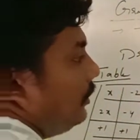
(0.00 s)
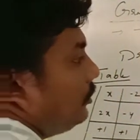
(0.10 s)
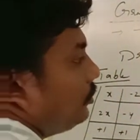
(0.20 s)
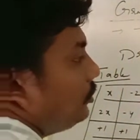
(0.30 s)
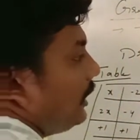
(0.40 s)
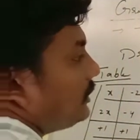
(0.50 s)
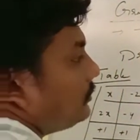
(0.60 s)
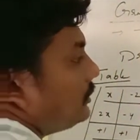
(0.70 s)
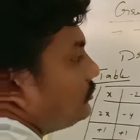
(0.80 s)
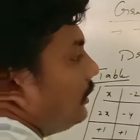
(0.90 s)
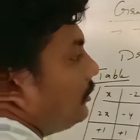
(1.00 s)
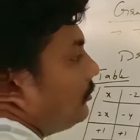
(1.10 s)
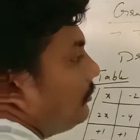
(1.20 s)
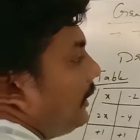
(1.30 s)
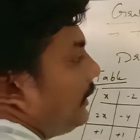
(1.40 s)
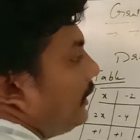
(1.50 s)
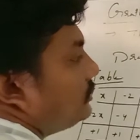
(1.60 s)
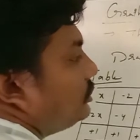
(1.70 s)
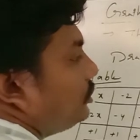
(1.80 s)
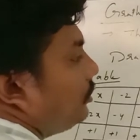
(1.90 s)
2x plus 1, make it as
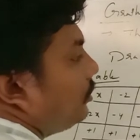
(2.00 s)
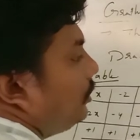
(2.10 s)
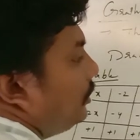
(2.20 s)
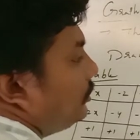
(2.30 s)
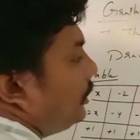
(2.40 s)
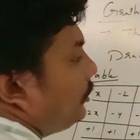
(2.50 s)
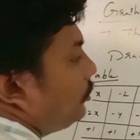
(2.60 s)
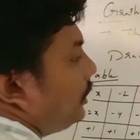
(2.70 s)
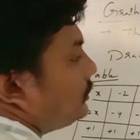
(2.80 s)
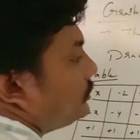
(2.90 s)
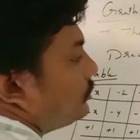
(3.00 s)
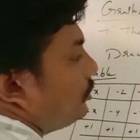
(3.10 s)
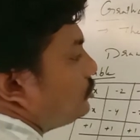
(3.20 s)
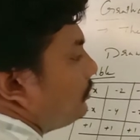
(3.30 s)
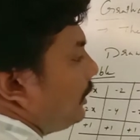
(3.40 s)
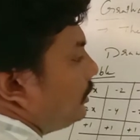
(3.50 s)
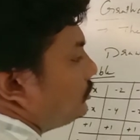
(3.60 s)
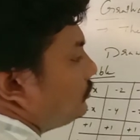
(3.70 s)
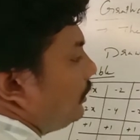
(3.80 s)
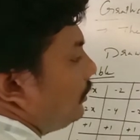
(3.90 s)
0, then 2x is equals to minus
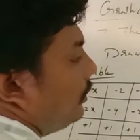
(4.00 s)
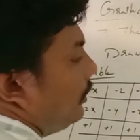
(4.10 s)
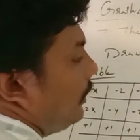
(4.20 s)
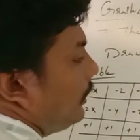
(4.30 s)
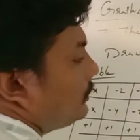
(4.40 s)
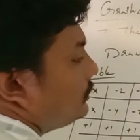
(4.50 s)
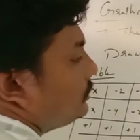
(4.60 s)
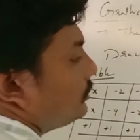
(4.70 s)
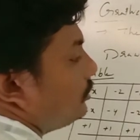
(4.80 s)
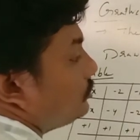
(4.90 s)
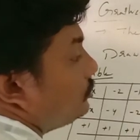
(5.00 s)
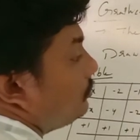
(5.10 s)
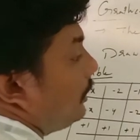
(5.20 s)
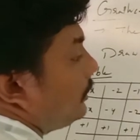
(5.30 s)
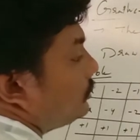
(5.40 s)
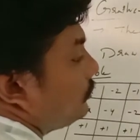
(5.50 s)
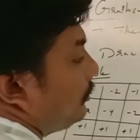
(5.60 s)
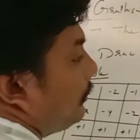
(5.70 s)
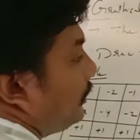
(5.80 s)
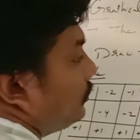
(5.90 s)
1, x is equals to minus 1
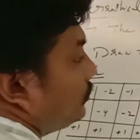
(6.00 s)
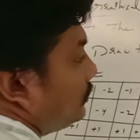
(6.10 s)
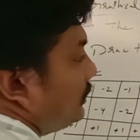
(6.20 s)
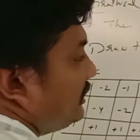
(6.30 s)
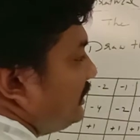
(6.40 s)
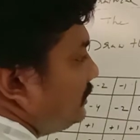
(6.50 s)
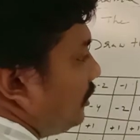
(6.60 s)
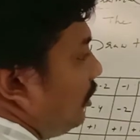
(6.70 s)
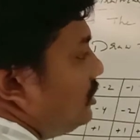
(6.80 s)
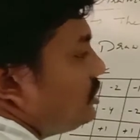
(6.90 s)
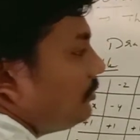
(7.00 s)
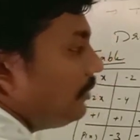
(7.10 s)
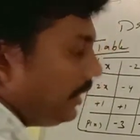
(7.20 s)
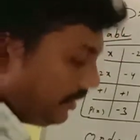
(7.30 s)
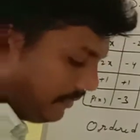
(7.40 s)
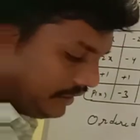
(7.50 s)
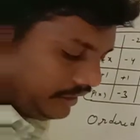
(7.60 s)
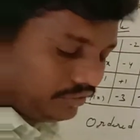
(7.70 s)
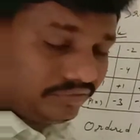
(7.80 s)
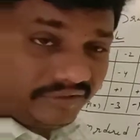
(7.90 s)
by 2. This is algebraic method
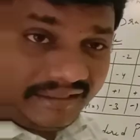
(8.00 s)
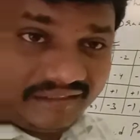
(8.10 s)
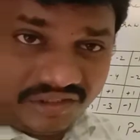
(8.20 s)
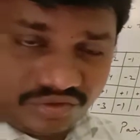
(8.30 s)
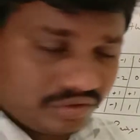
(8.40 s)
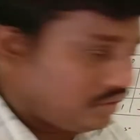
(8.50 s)
to find the zero